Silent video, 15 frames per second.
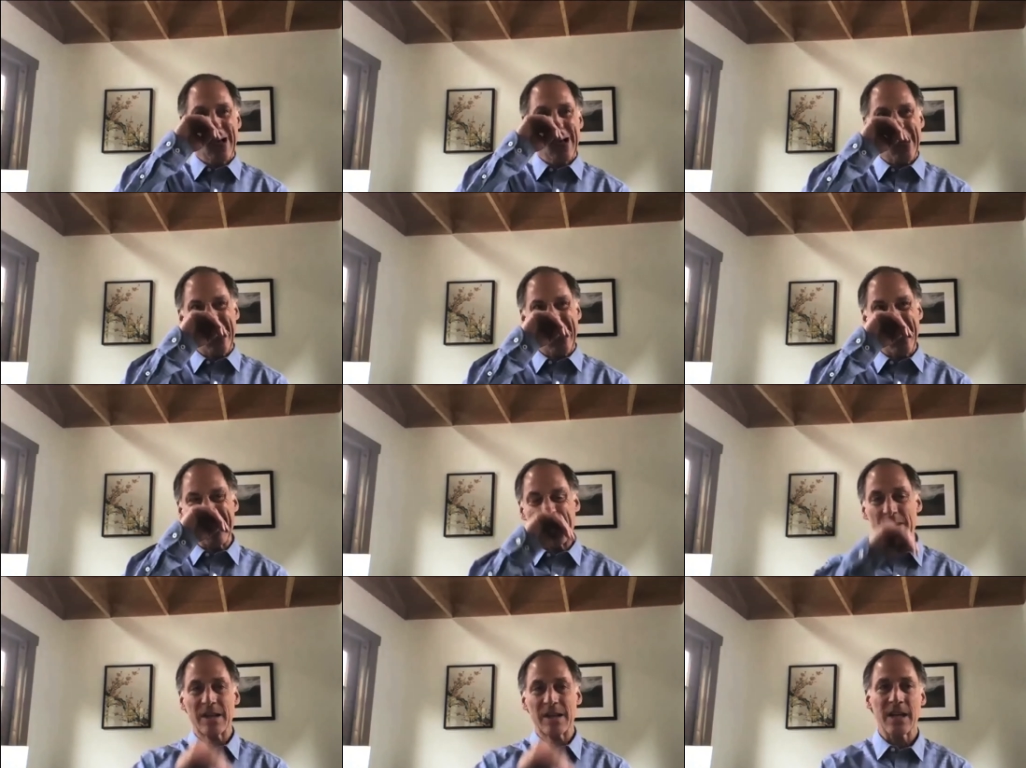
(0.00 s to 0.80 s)

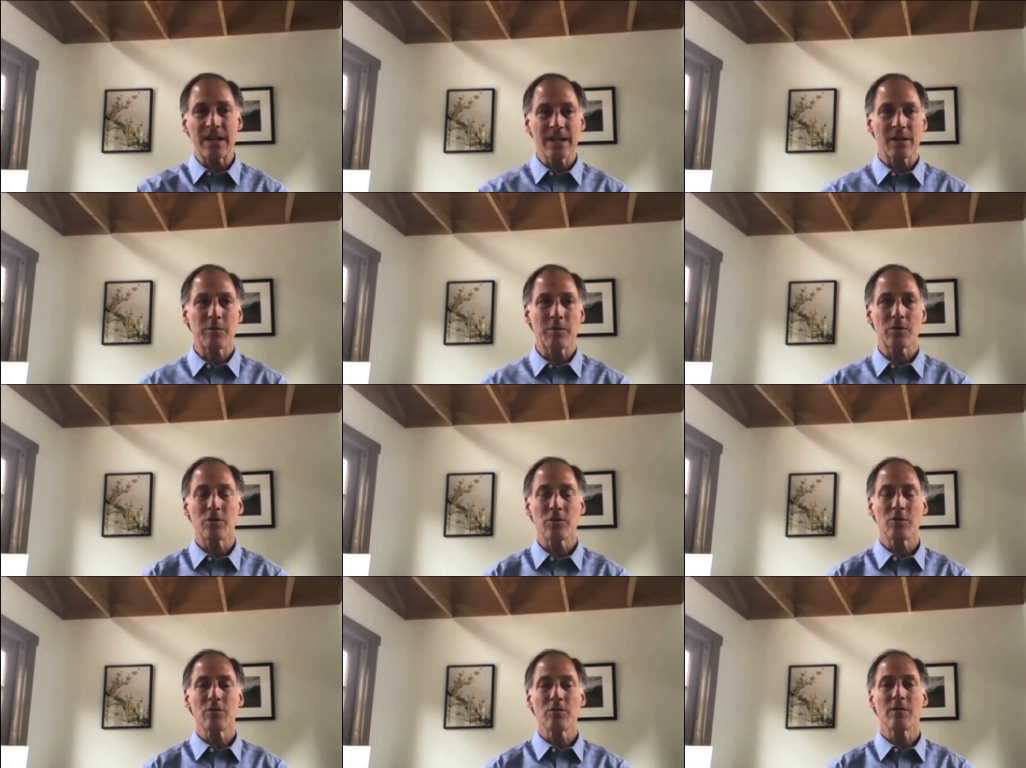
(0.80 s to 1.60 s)
um, again, like we
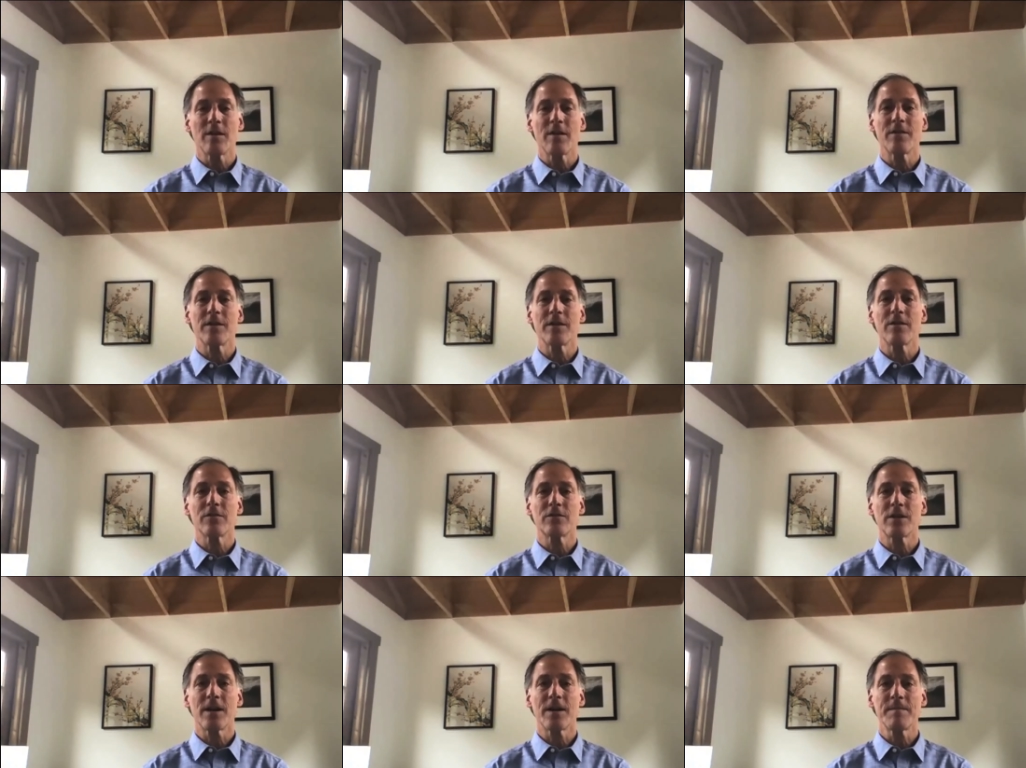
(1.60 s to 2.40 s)
do every other
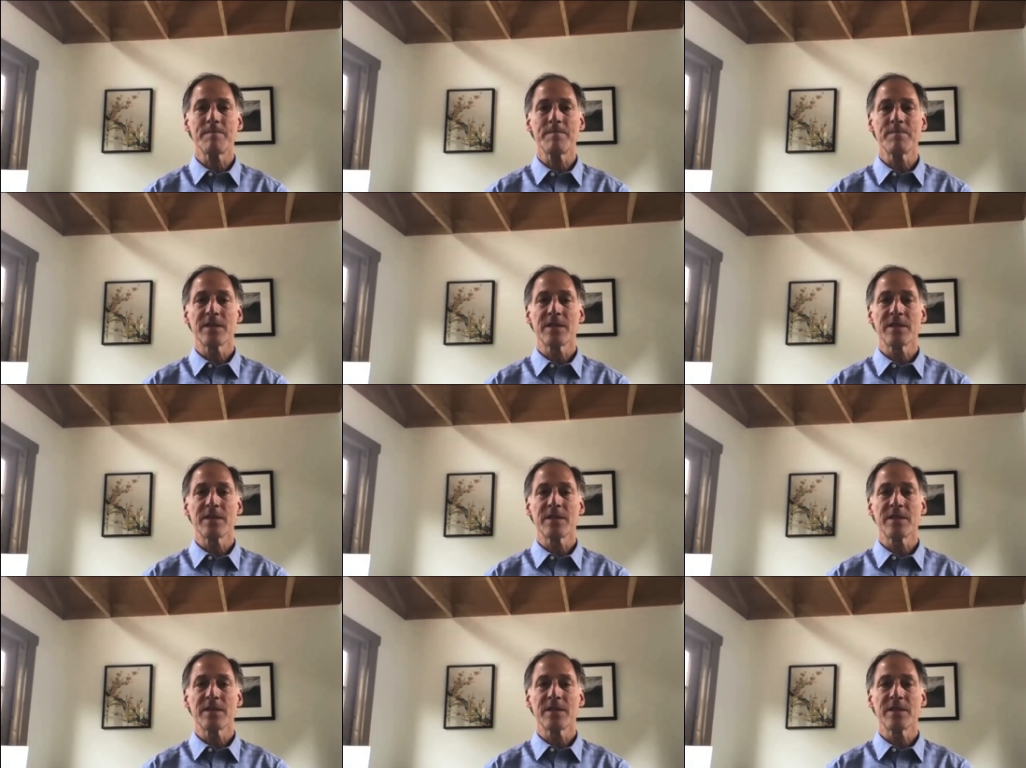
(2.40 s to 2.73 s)
time,